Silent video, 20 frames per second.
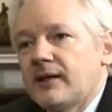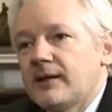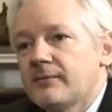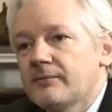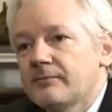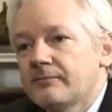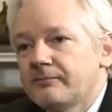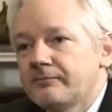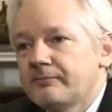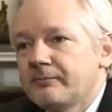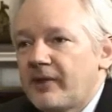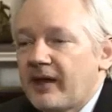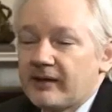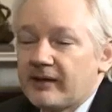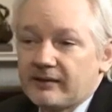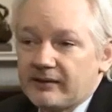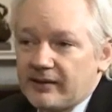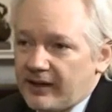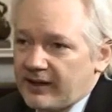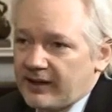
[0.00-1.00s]

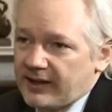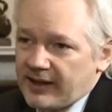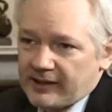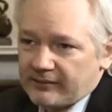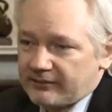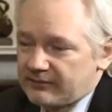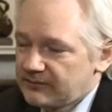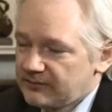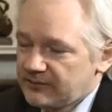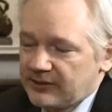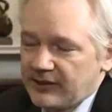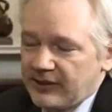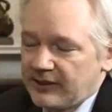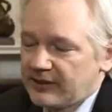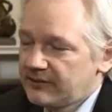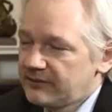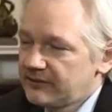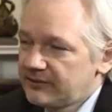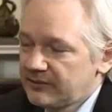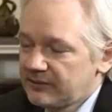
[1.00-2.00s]
And the
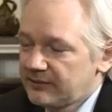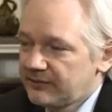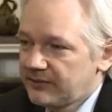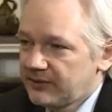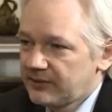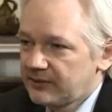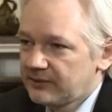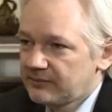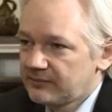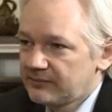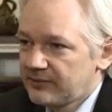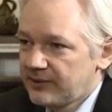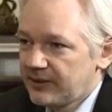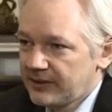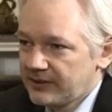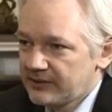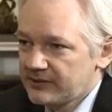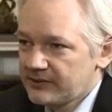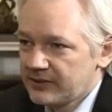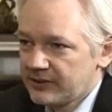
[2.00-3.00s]
head of the
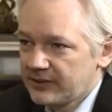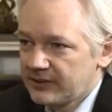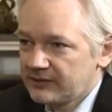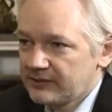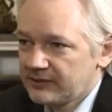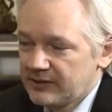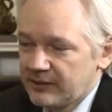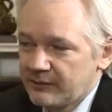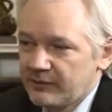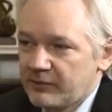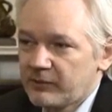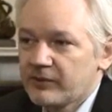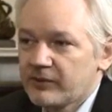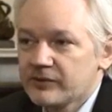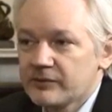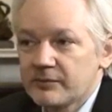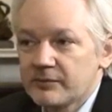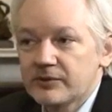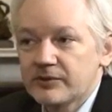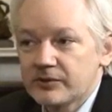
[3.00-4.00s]
DNC, Debbie
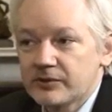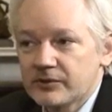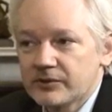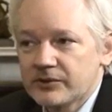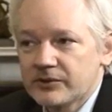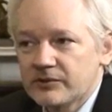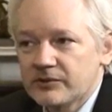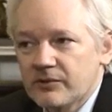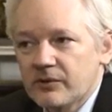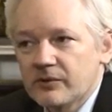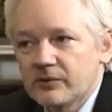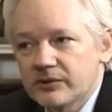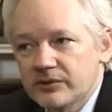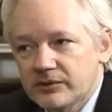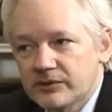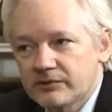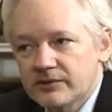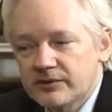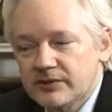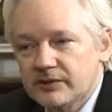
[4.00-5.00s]
Wasserman-Schultz, has
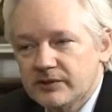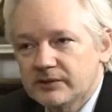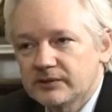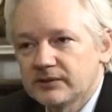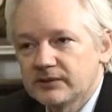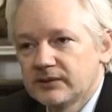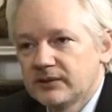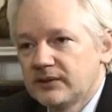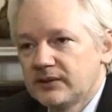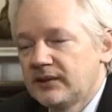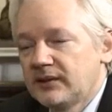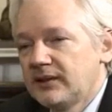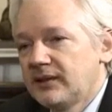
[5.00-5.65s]
rolled as a result.